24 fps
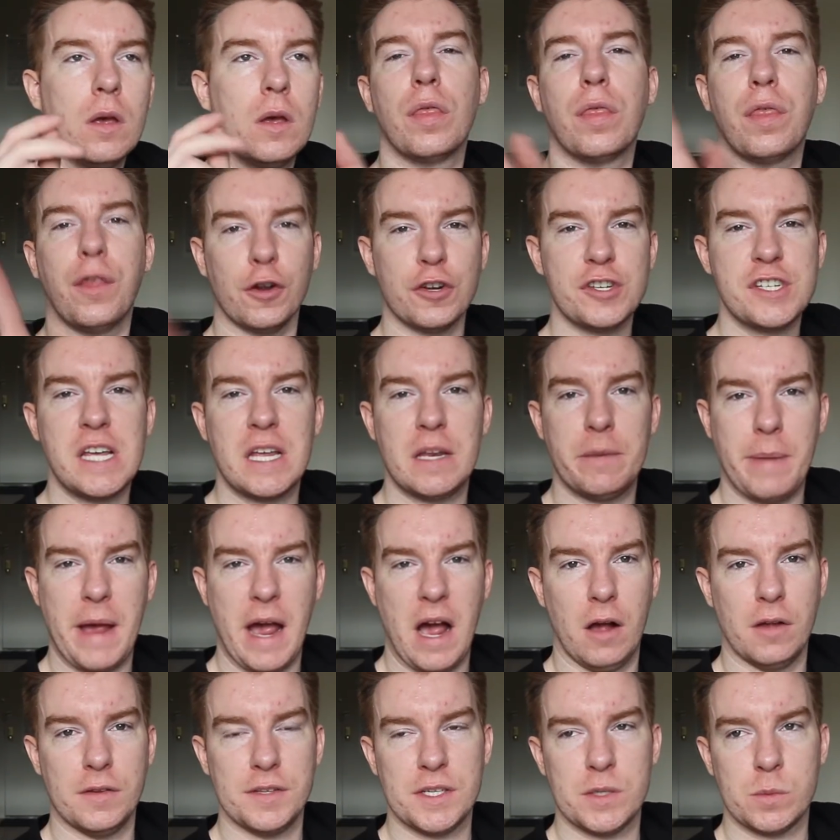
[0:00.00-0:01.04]
thirteen
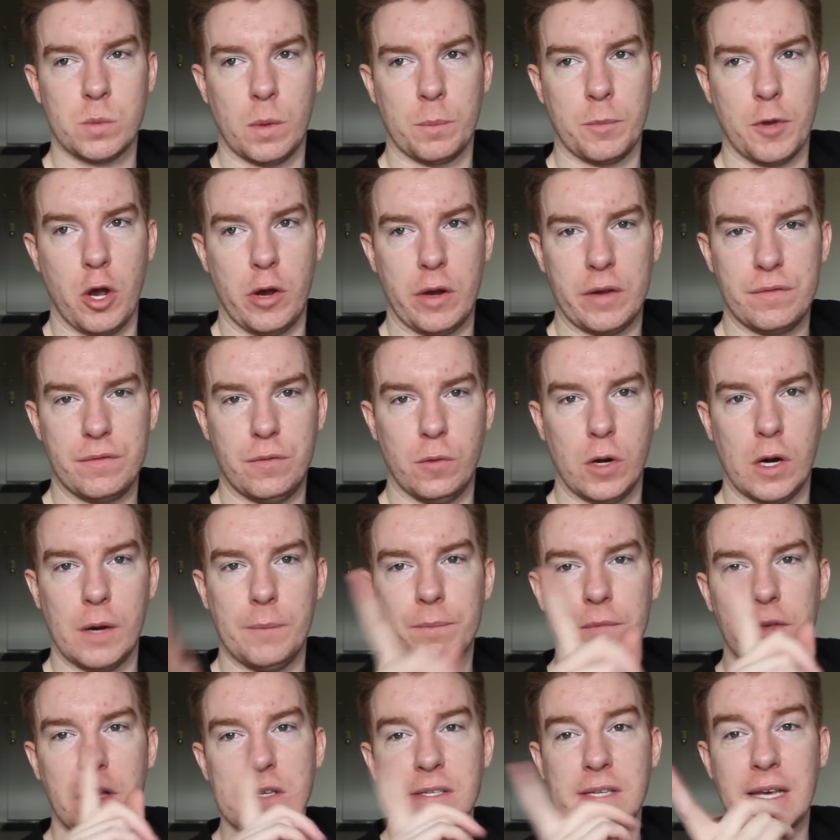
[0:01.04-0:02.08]
pounds is what I'm going for,
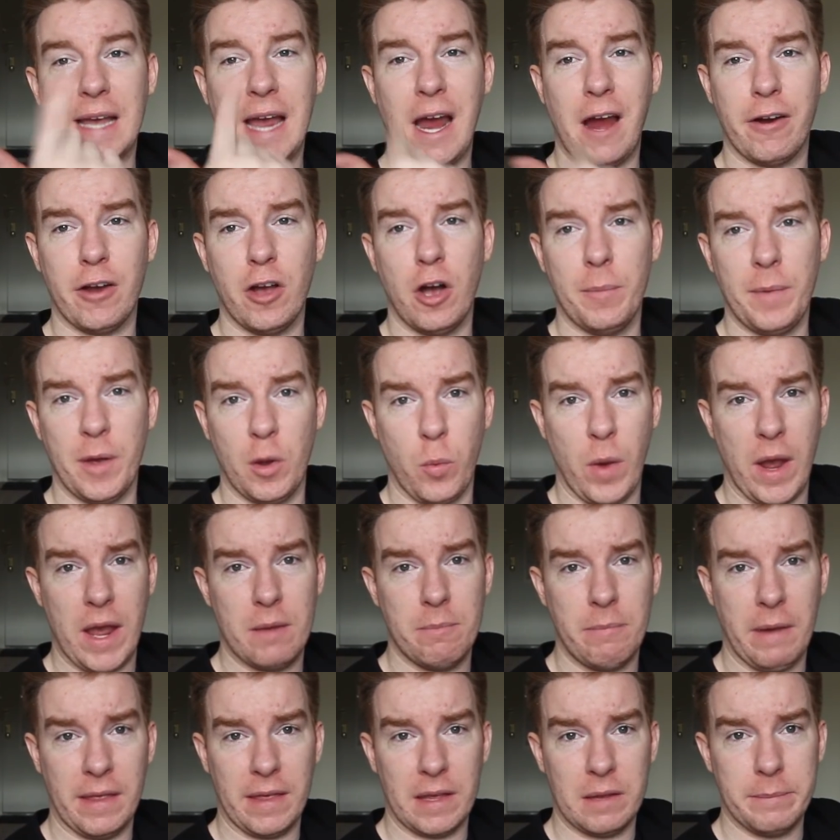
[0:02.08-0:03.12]
because I carry all my weight in
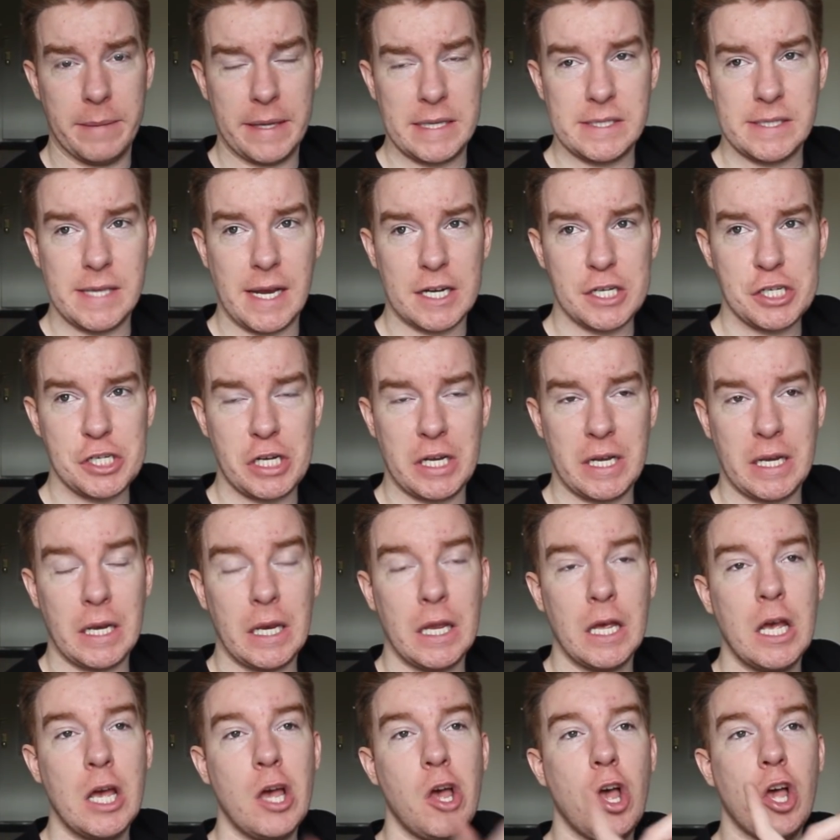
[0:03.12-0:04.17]
my like midsection.
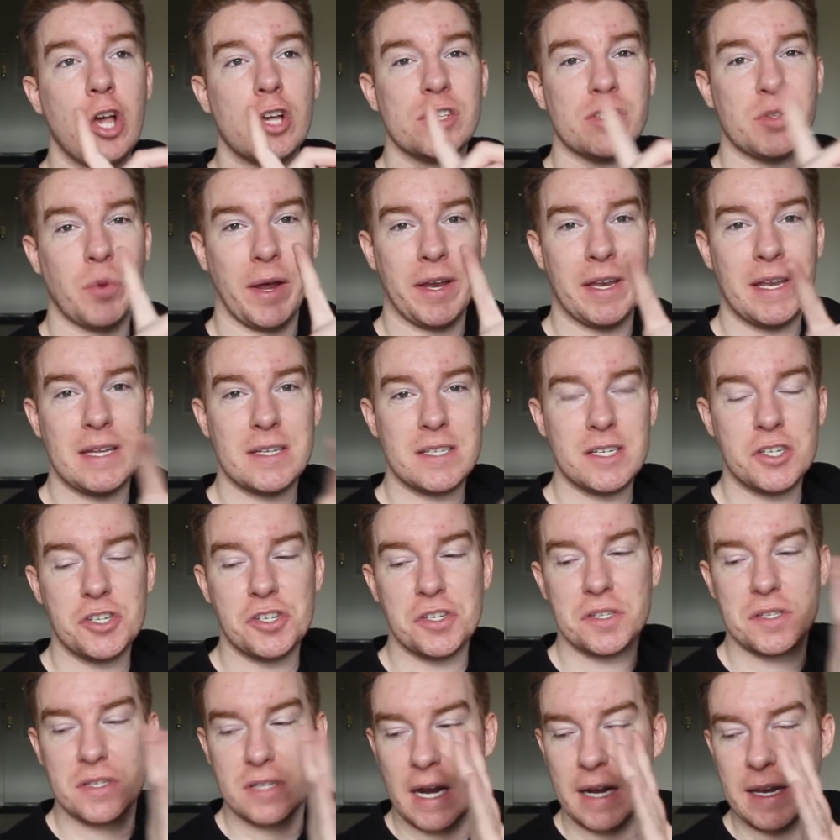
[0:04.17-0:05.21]
So I need to
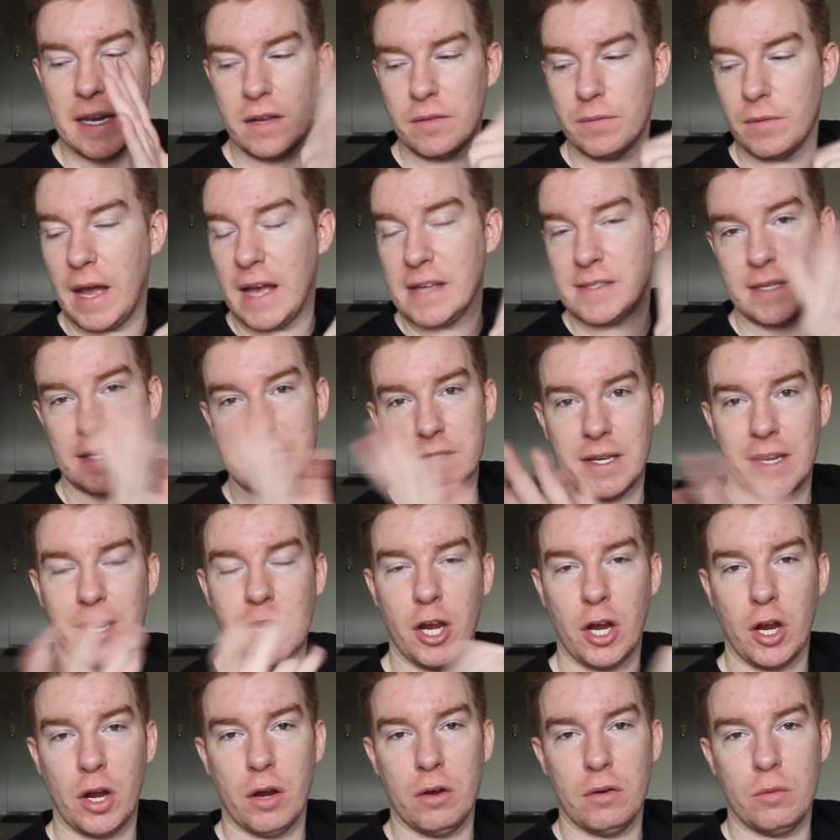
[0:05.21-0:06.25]
just, I need, as I said
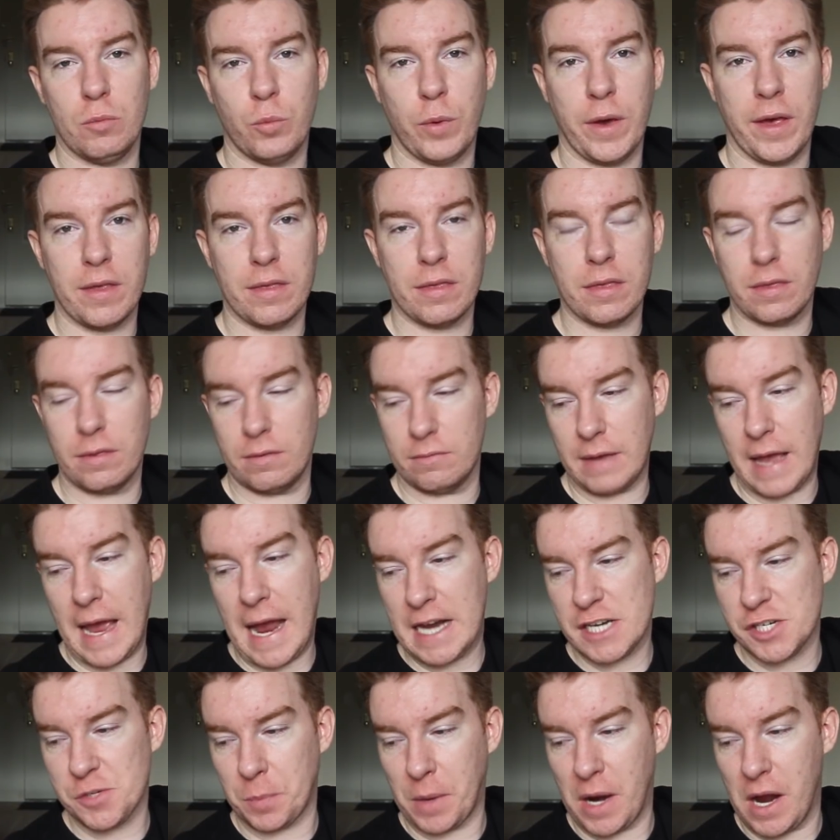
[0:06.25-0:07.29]
here with
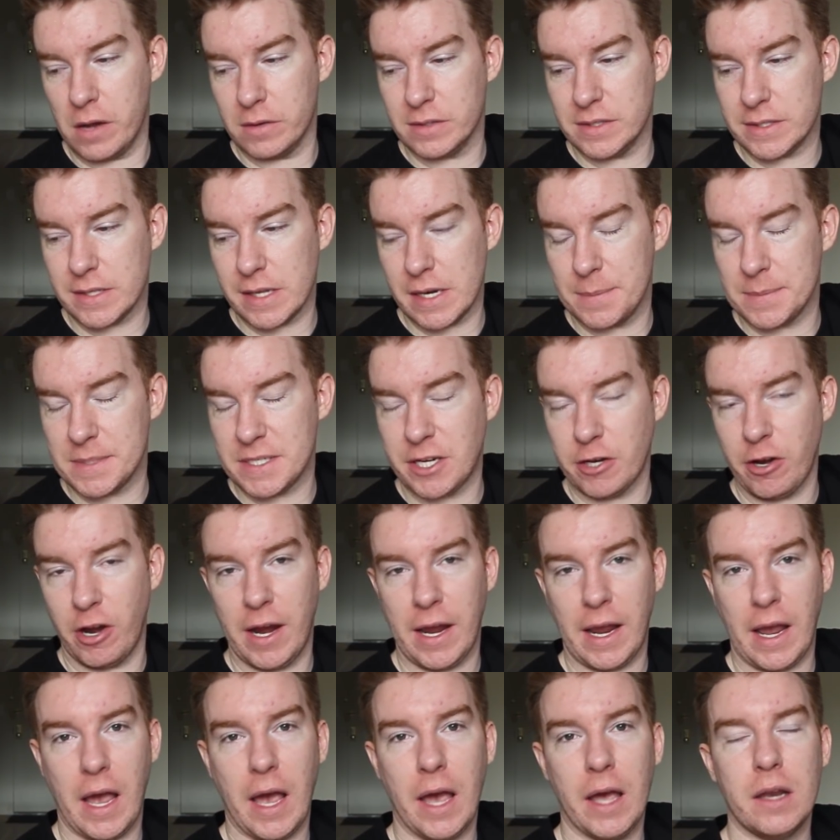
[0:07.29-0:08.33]
hash browns that I'm
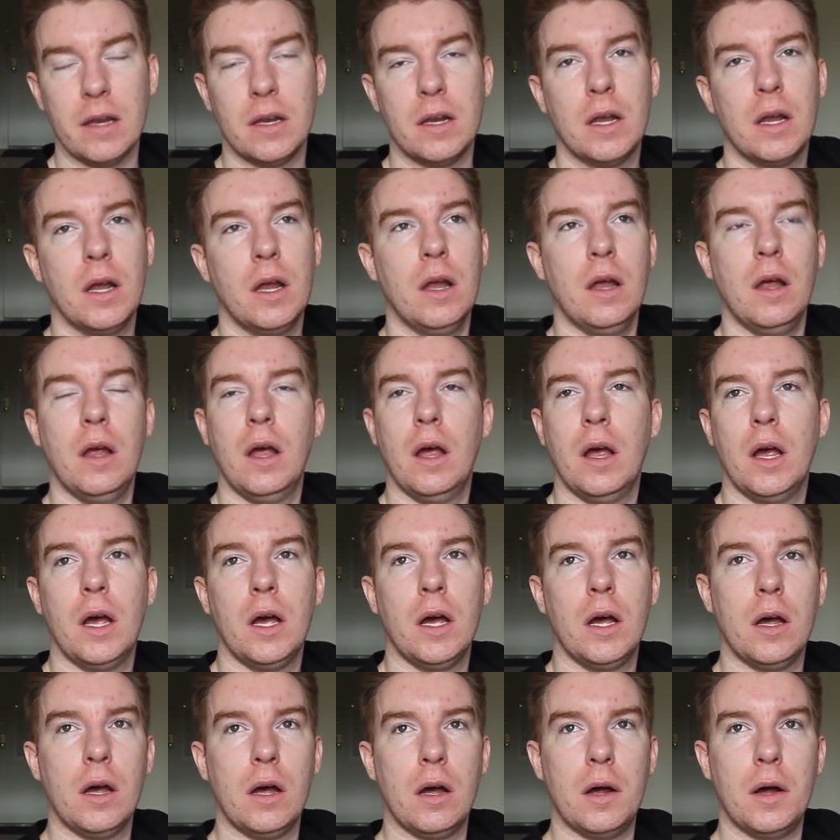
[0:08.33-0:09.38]
staring at,
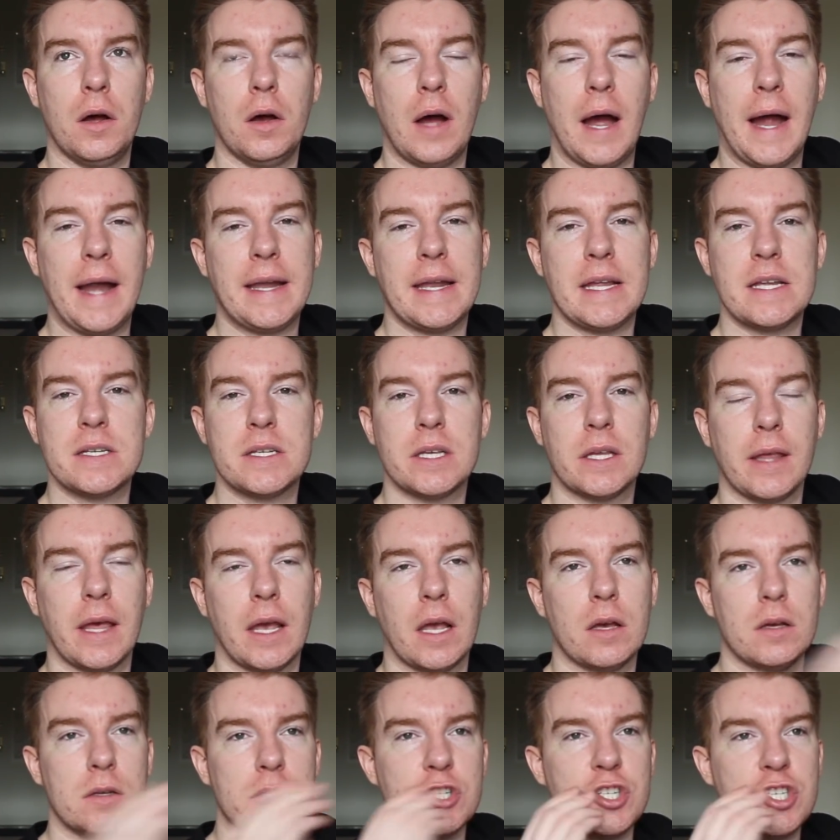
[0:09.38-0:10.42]
uh, I need to
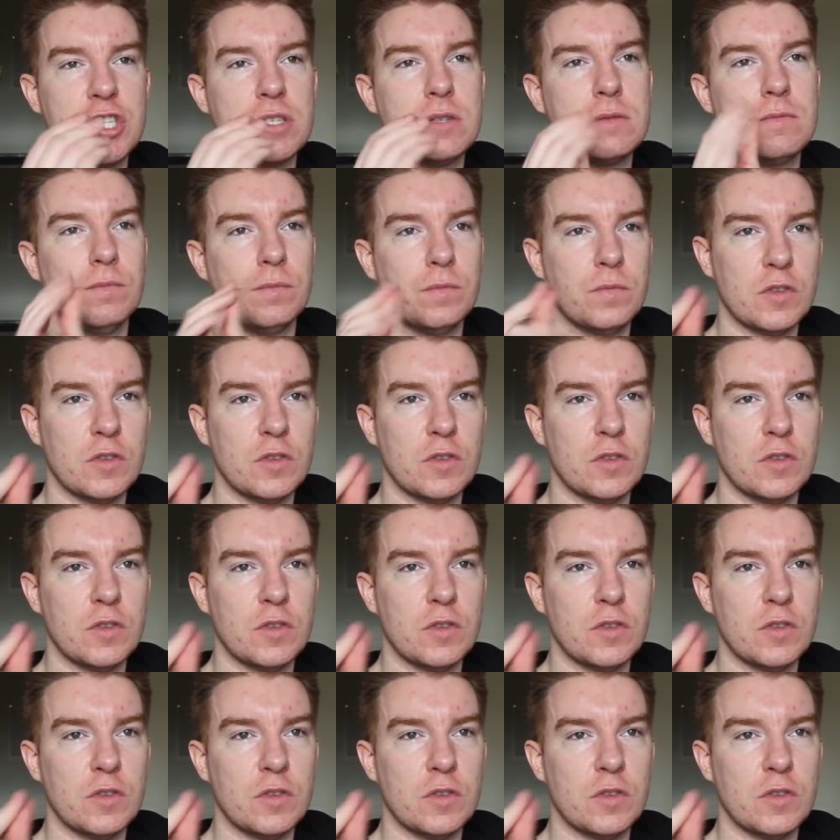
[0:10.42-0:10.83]
like just